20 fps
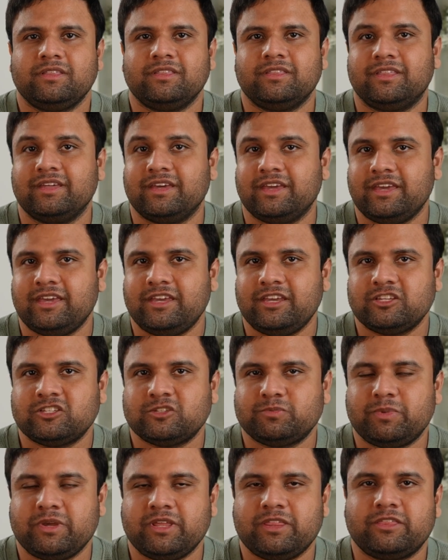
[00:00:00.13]
The E
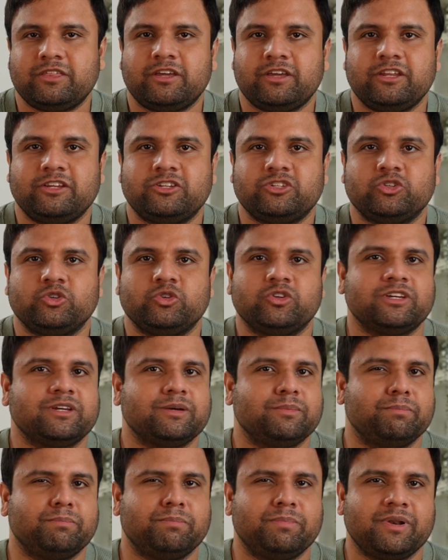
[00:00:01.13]
S P thirty-two
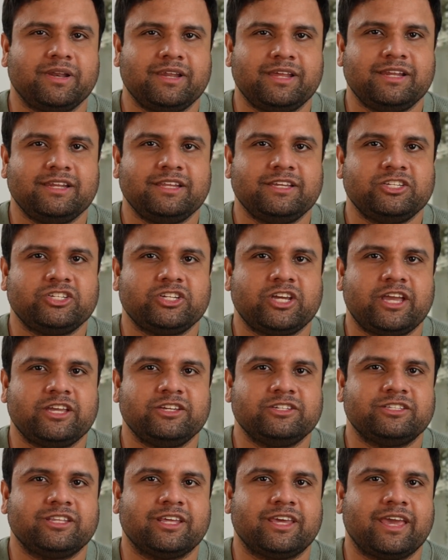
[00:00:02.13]
completely
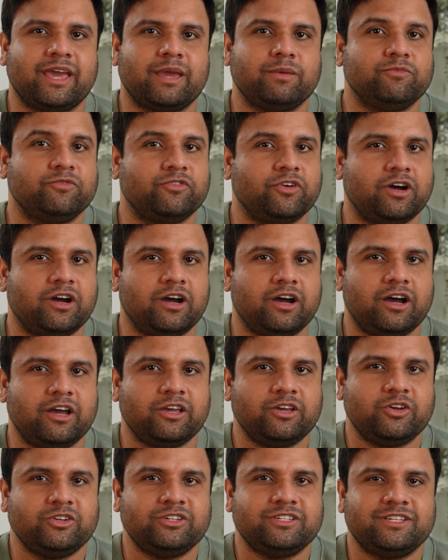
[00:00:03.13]
changed the game for
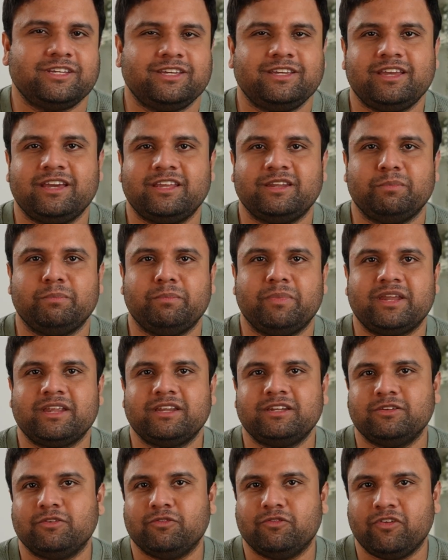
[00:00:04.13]
IoT and
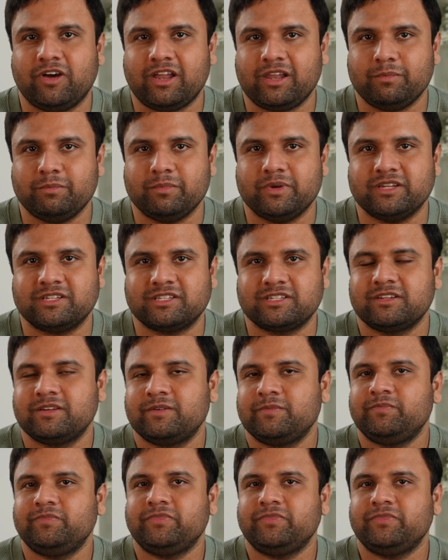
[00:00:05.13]
embedded development.